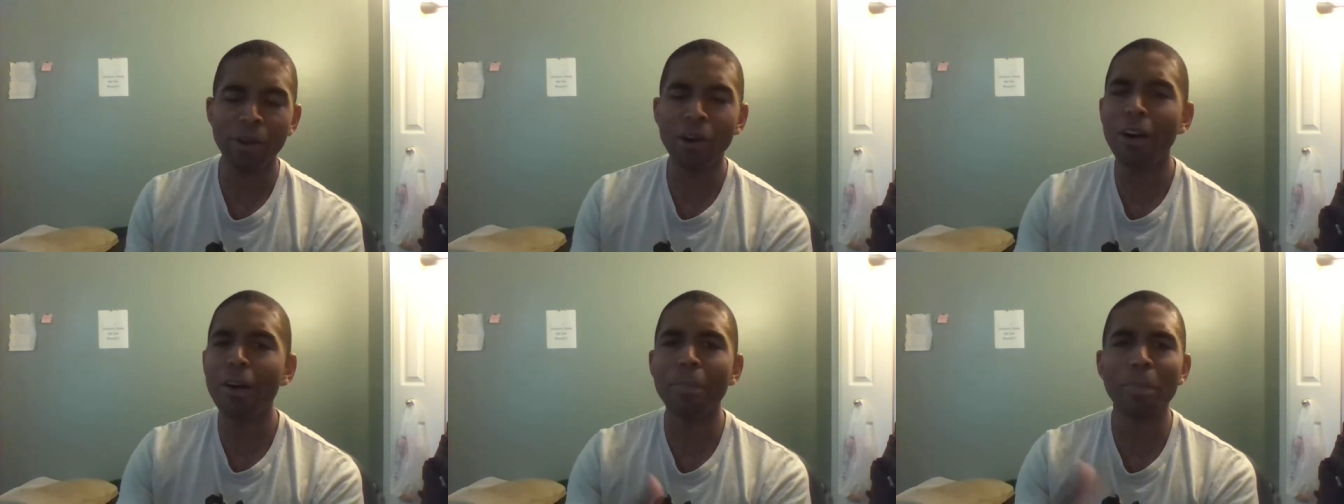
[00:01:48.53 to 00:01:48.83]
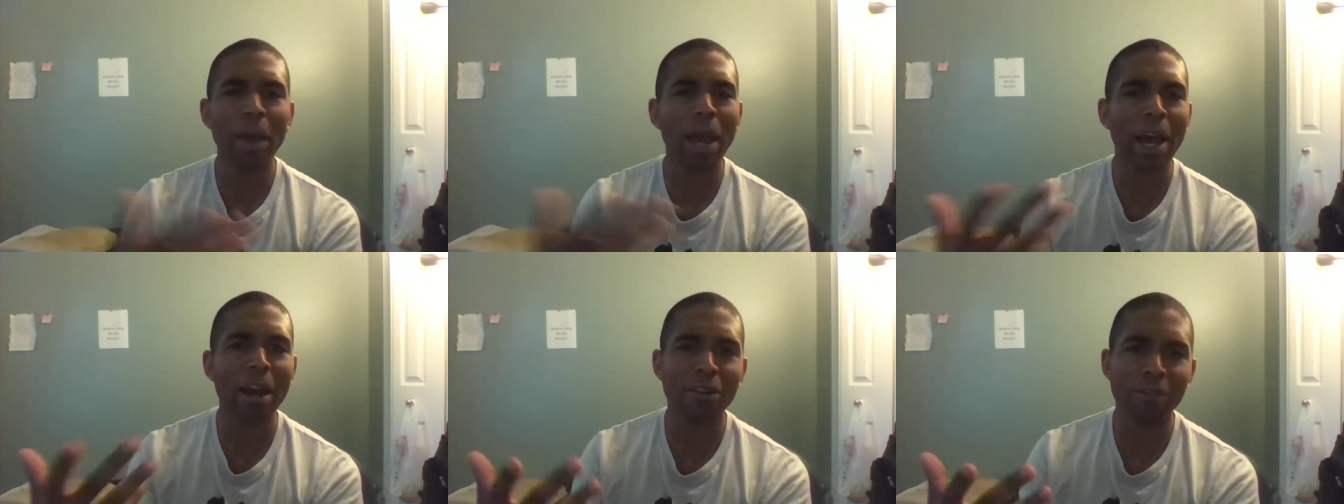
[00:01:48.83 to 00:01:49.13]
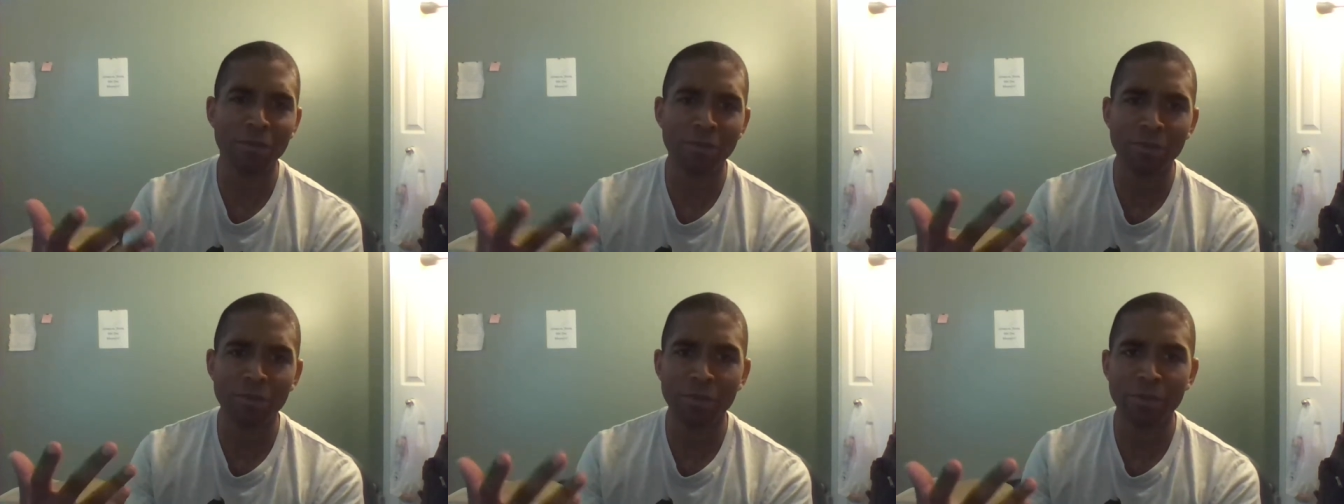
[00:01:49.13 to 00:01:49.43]
We all have
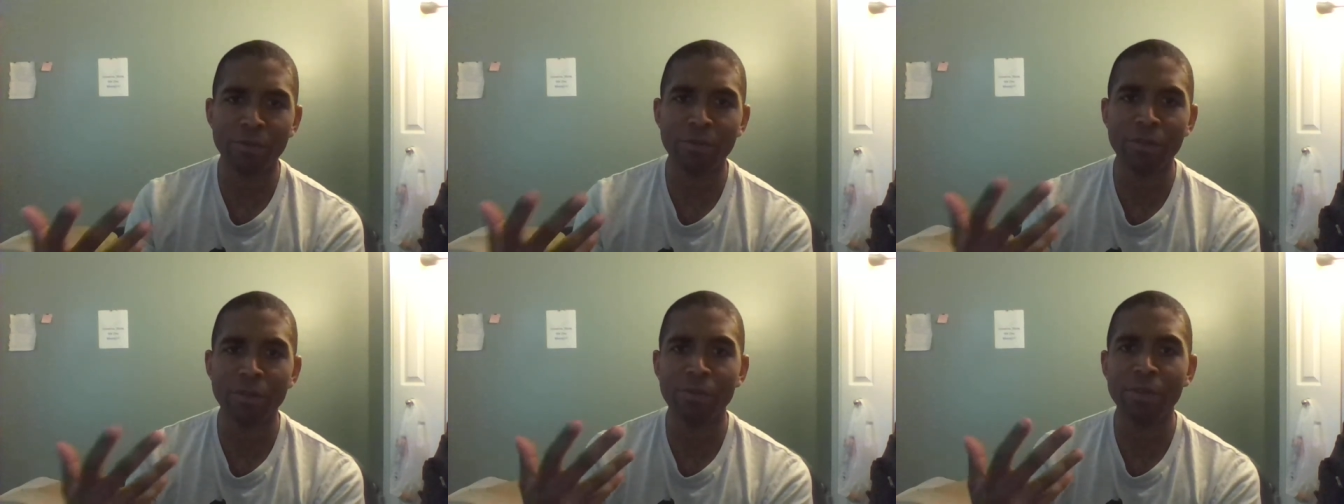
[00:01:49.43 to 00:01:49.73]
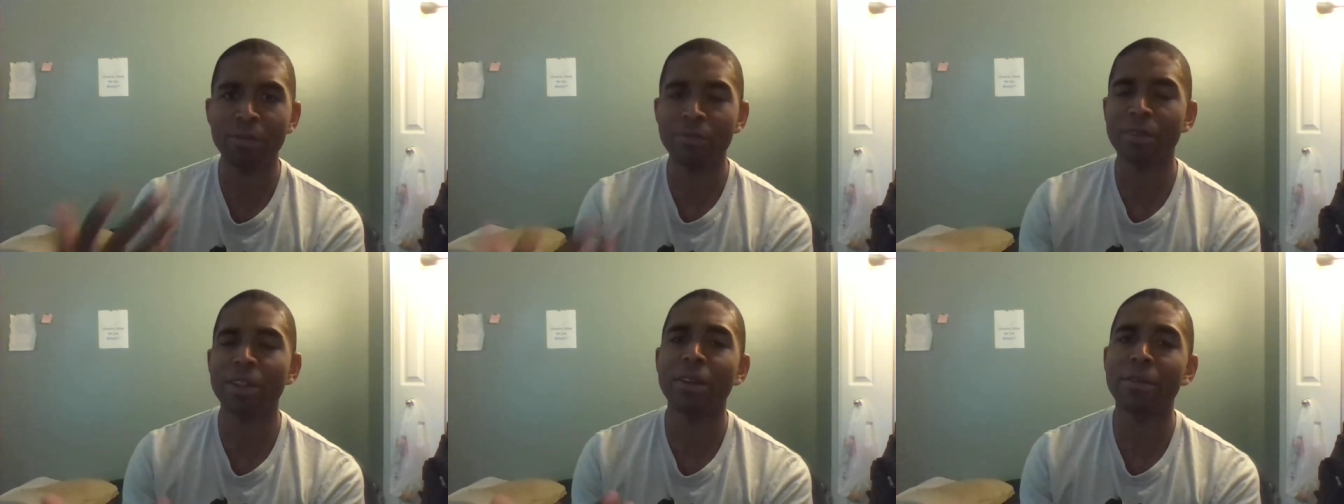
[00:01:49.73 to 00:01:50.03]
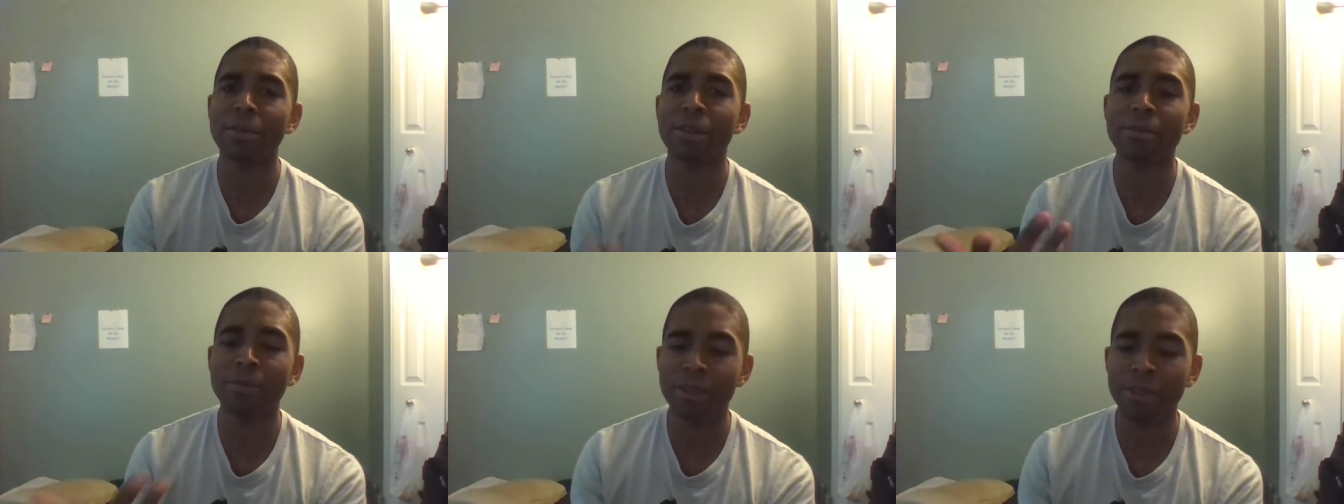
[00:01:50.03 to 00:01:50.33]
patterns with
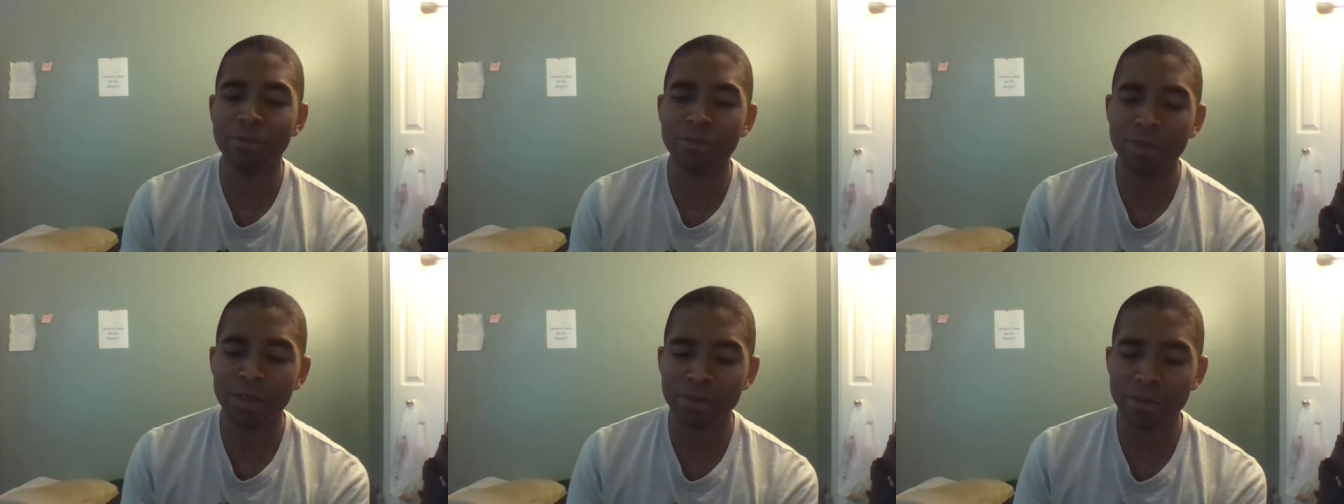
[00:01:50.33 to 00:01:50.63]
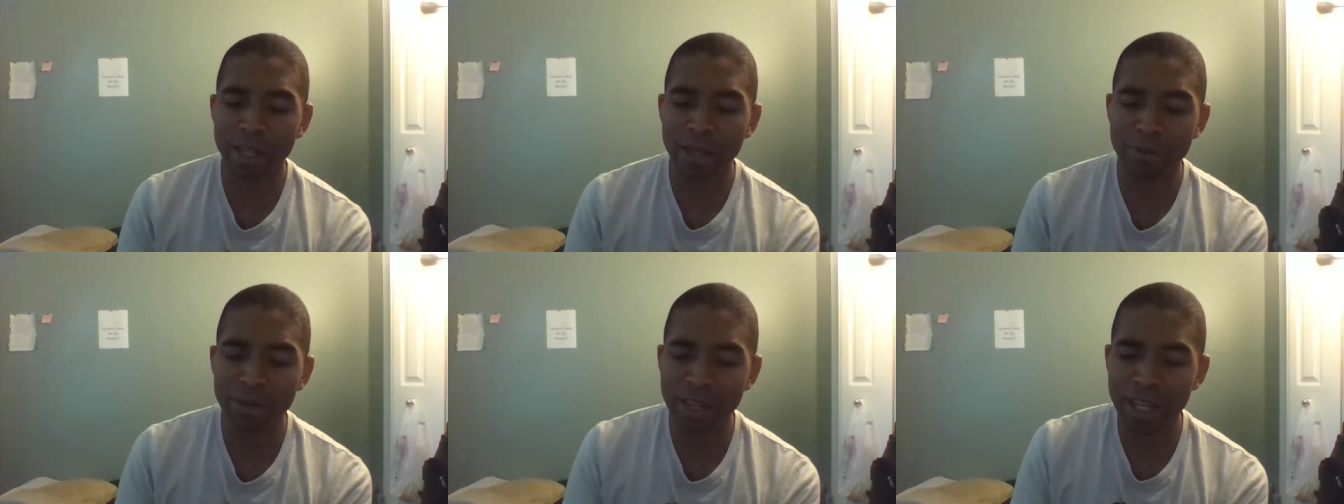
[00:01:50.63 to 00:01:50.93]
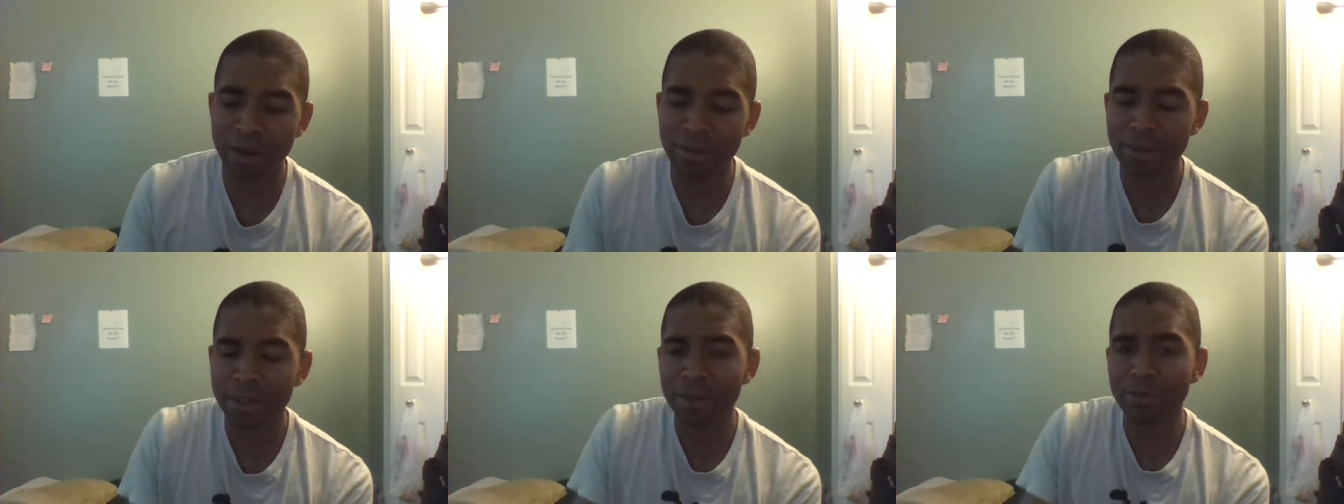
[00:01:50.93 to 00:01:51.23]
everything
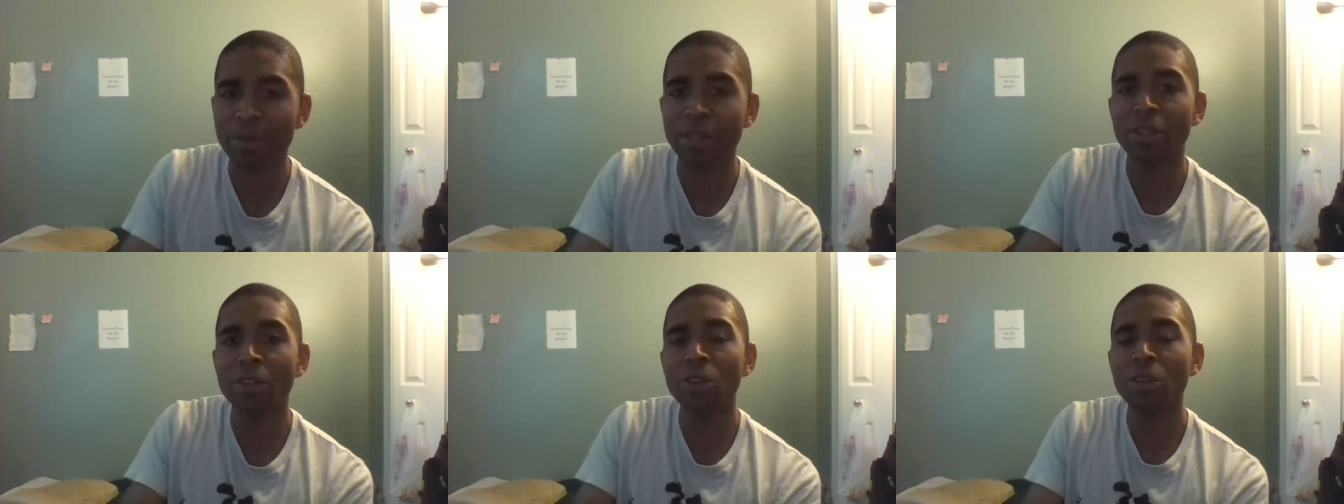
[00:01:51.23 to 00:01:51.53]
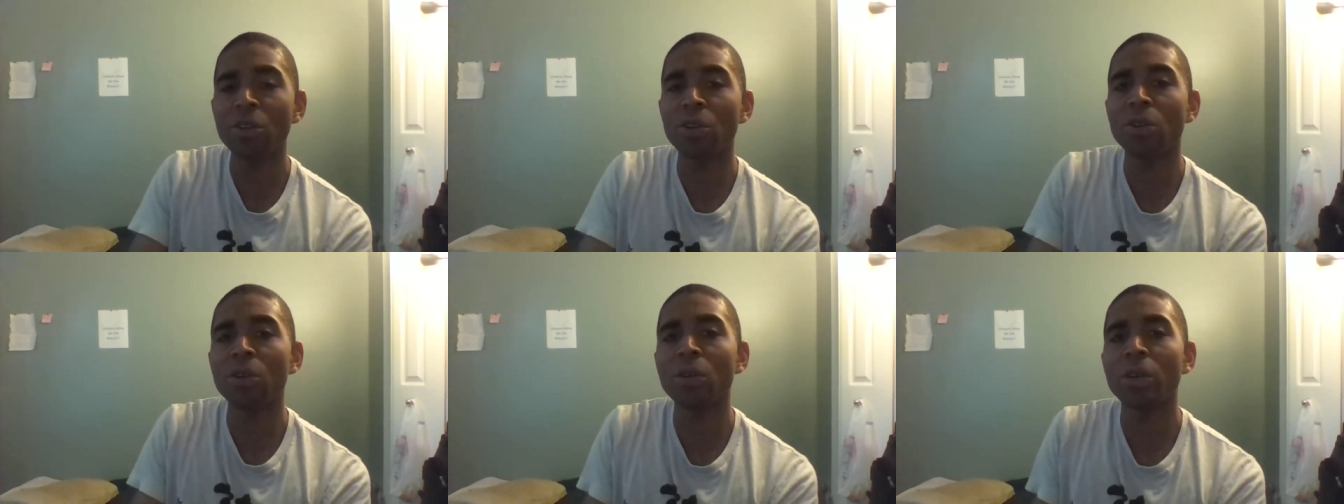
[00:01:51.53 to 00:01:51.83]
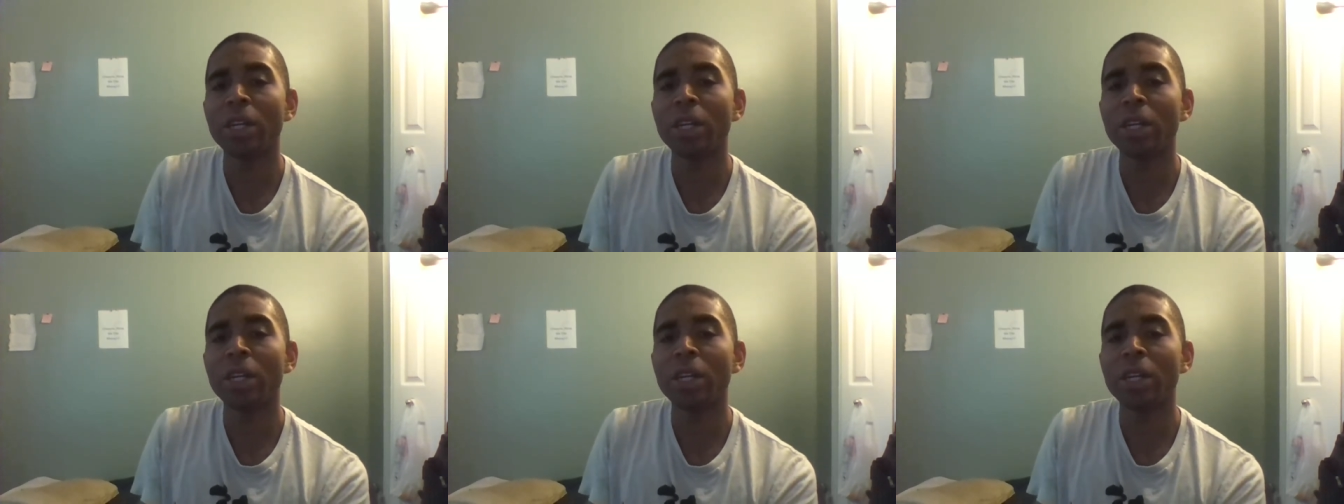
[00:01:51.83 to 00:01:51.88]
we do,